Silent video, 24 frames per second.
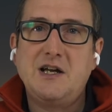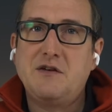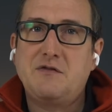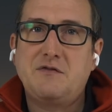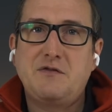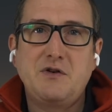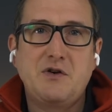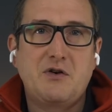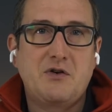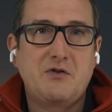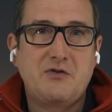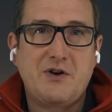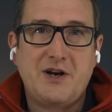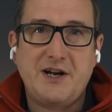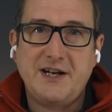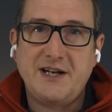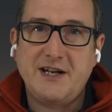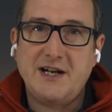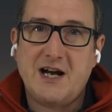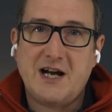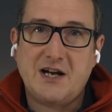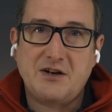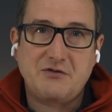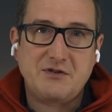if you're
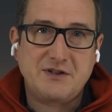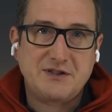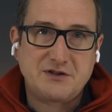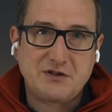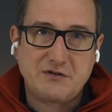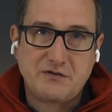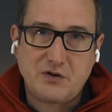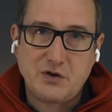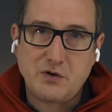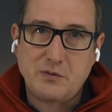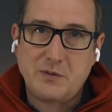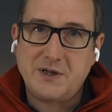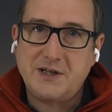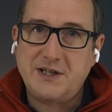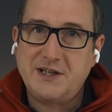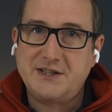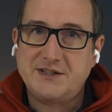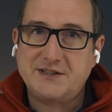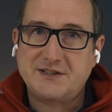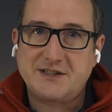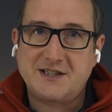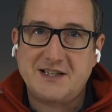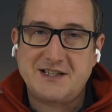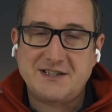running hundreds of
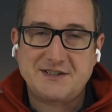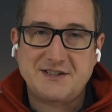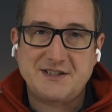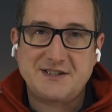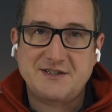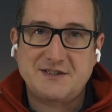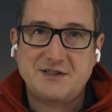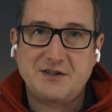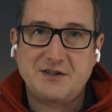Kubernetes clusters.